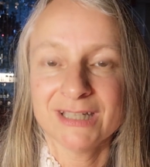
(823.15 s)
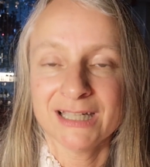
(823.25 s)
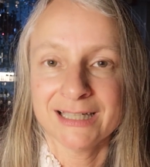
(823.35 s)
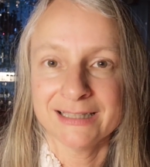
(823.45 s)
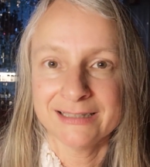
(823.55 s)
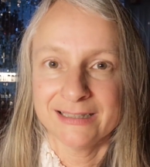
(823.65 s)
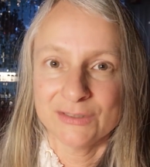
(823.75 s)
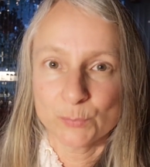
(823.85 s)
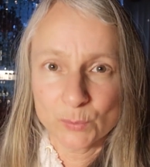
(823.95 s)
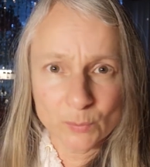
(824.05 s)

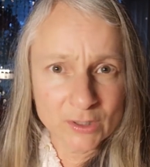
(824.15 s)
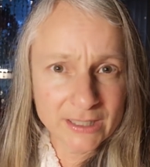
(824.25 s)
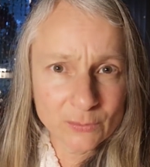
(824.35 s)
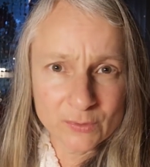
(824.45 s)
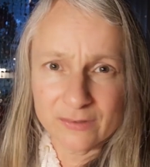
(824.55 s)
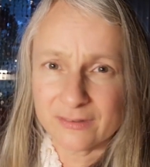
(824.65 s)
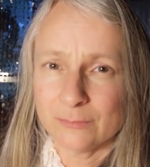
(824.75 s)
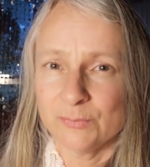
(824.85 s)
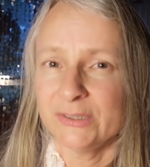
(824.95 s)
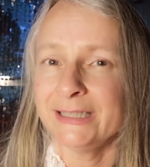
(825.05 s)
And we're working with
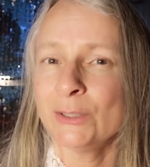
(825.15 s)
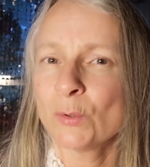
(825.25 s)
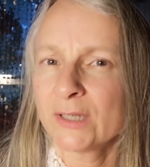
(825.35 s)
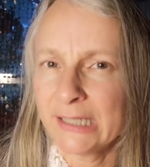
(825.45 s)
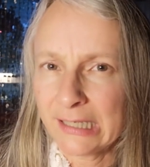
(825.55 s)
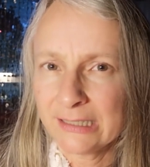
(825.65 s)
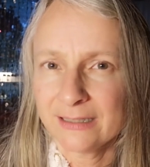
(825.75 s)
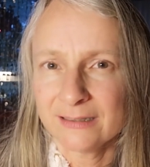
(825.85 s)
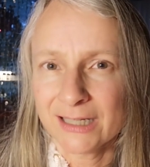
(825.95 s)
completely organic,